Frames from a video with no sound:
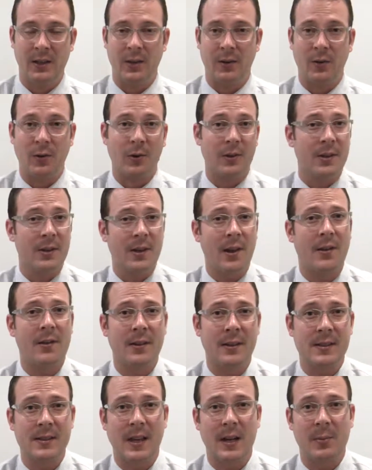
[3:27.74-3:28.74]
Or in
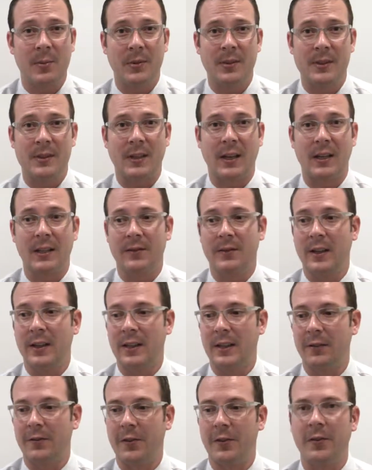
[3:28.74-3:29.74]
another example, it's kind of
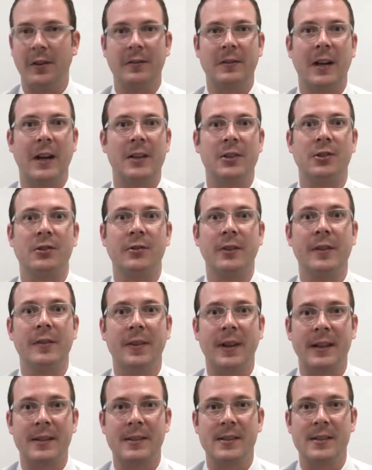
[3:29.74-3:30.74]
like if you've ever had your
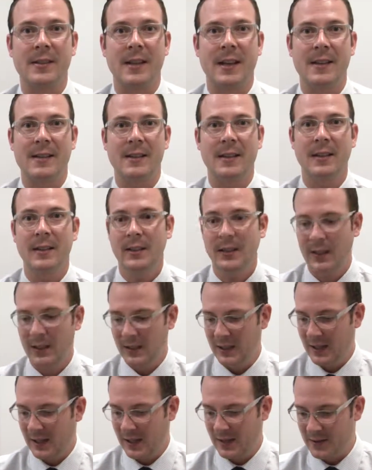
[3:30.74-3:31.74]
reflexes tested
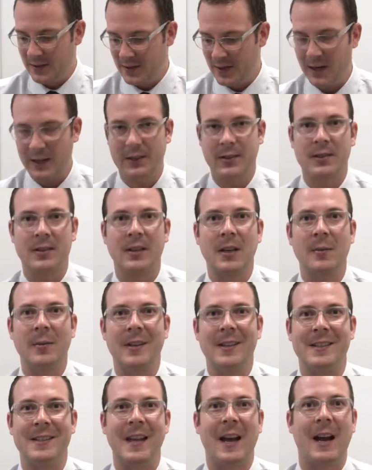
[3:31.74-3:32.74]
and the doctors come
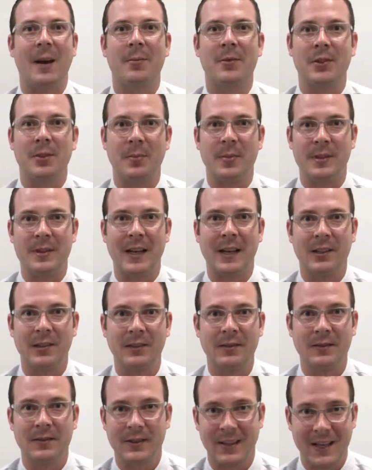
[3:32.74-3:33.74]
in and tapped your
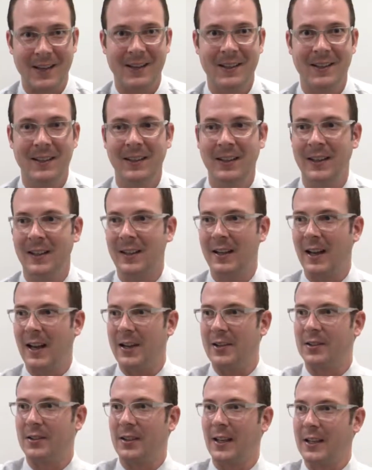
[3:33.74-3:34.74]
patellar tendon
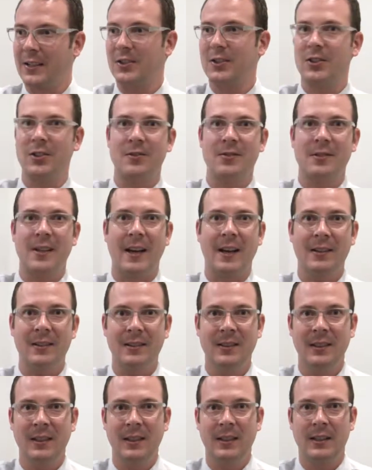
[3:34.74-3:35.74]
and your leg shoots
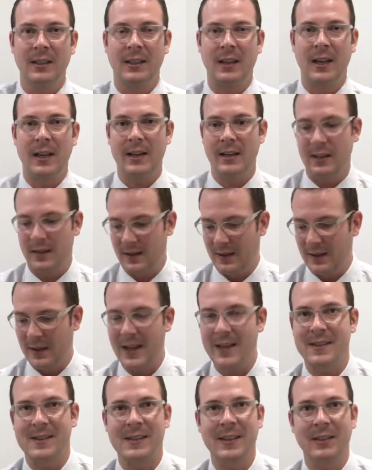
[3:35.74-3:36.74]
out, okay,
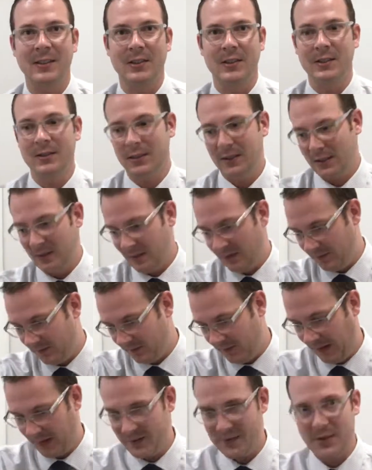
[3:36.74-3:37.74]
that signal
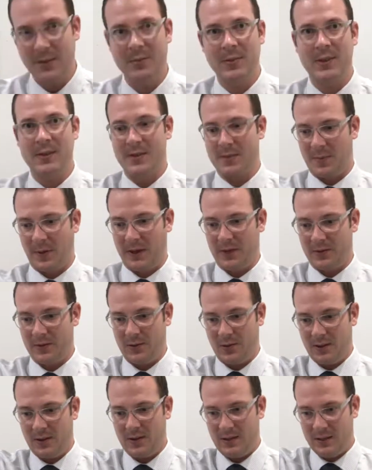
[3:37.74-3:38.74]
fires up to the spinal
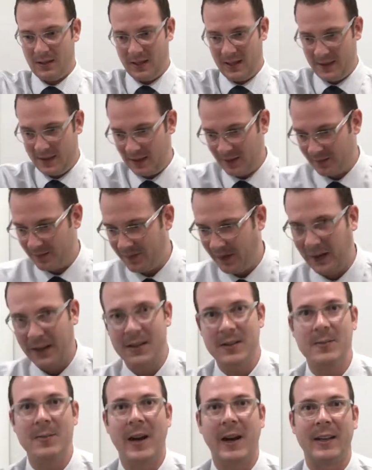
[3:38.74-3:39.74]
cord, and then it
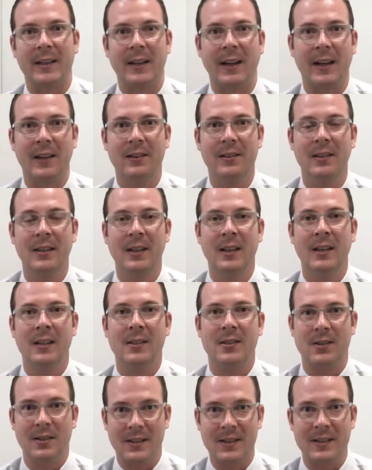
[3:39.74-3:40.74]
fires back down
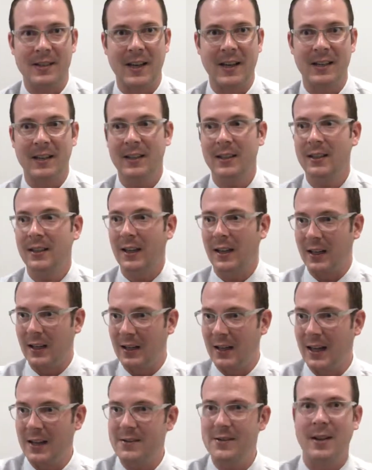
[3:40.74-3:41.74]
to the tendon and
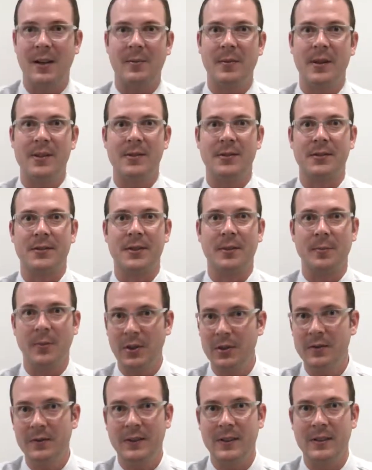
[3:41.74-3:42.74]
allows that muscle to
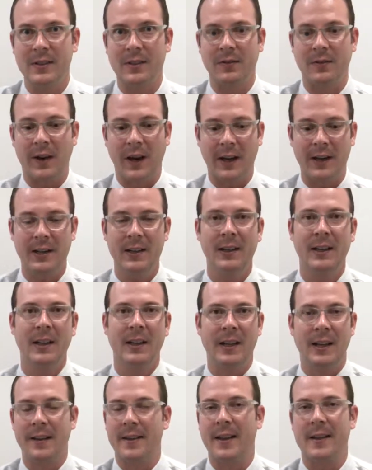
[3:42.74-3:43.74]
move and to fire,
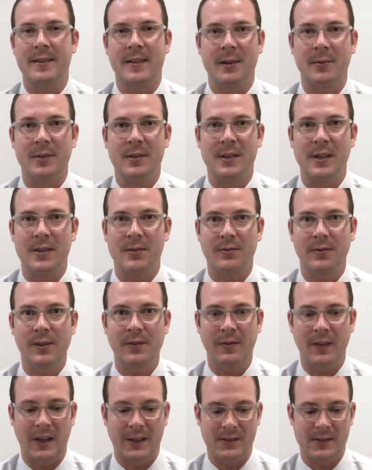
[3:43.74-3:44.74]
and that's how we test
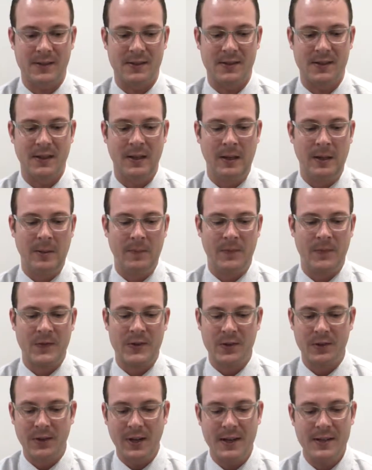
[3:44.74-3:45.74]
reflexes.
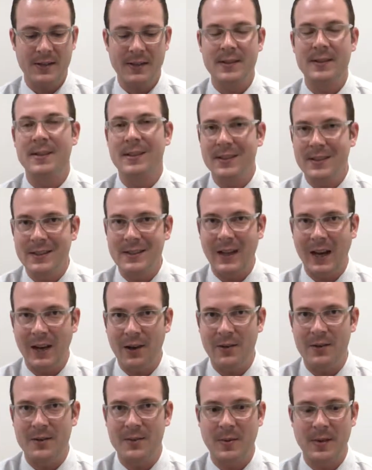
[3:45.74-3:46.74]
So in essence, this is
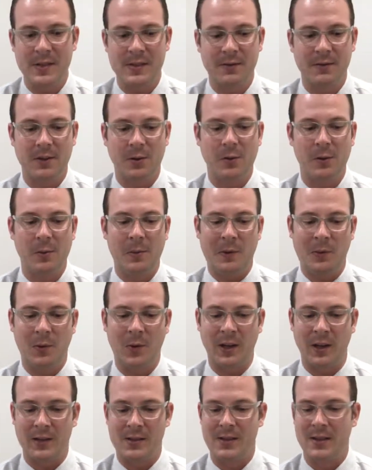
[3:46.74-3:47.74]
how this piece of equipment
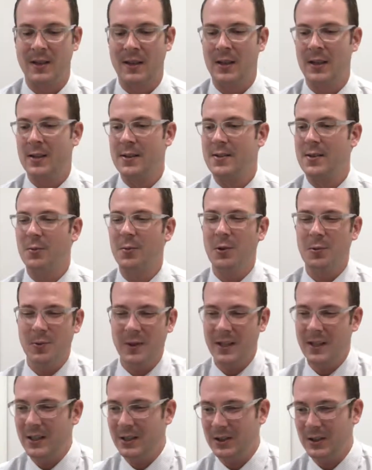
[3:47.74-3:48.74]
works. So when
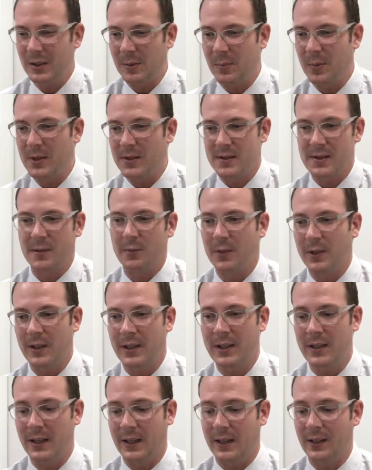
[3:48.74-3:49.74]
we initially put someone
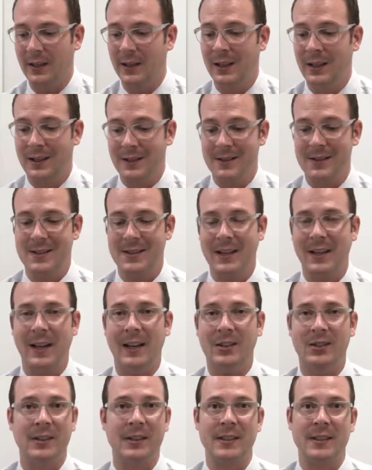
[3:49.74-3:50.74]
in here, this can
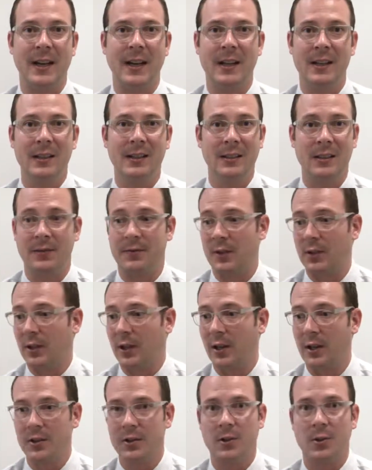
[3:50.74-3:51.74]
actually tell if you're a
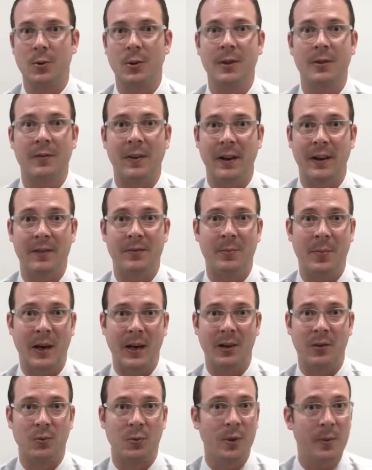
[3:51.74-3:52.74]

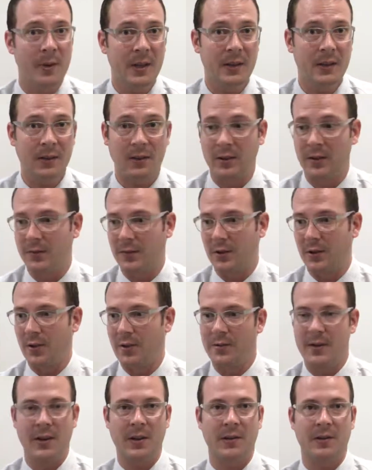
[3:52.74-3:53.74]
125-pound woman or if you're a
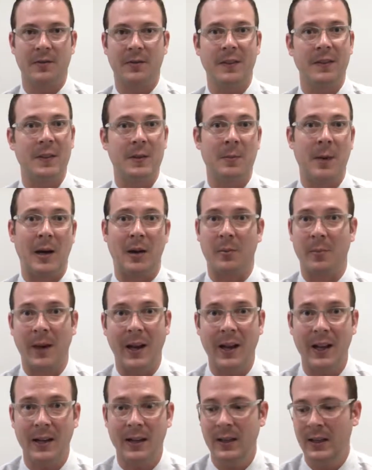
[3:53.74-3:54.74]
350-pound
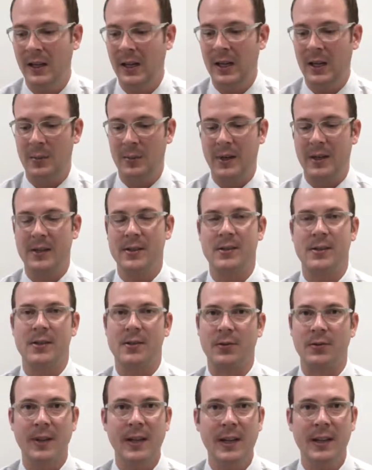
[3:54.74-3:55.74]
man, because
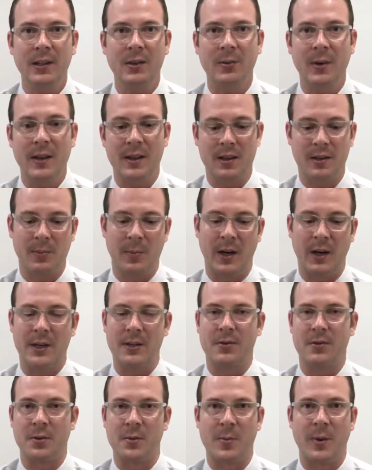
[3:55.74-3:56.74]
it's reading the way that your
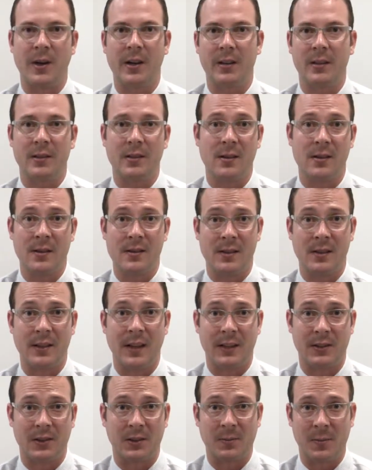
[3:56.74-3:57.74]
body's responding to this
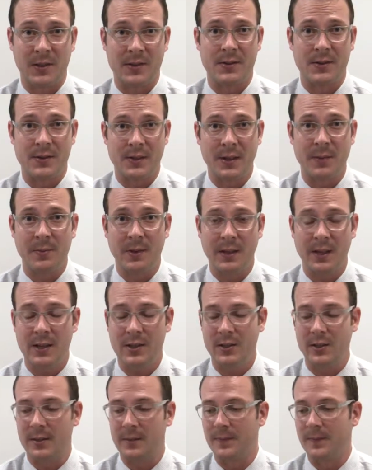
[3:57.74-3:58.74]
electric muscle
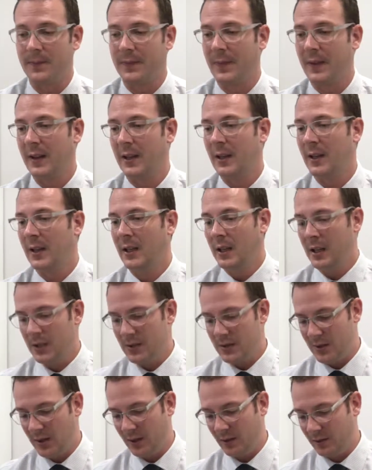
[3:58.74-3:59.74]
stimulation.
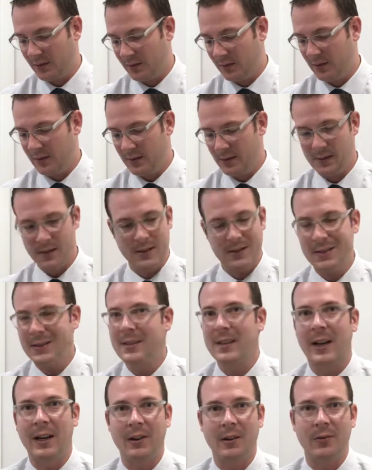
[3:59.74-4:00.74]
So this
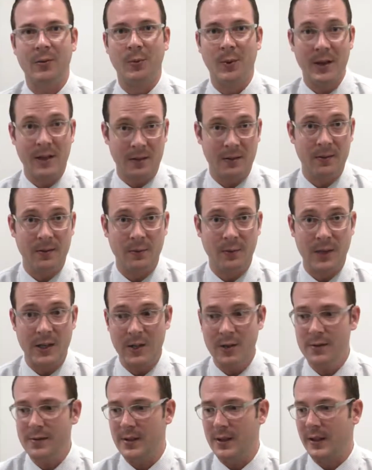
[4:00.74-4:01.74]
is how we
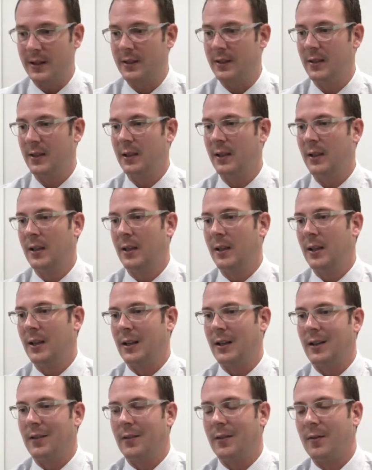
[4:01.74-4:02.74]
use it.
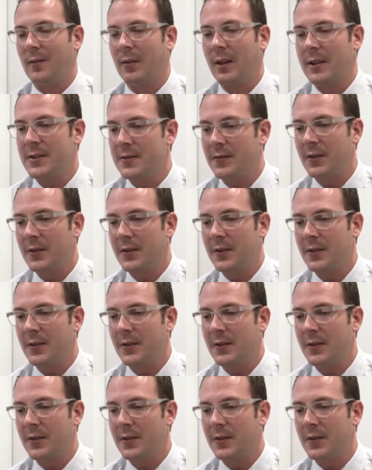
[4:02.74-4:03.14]
Let's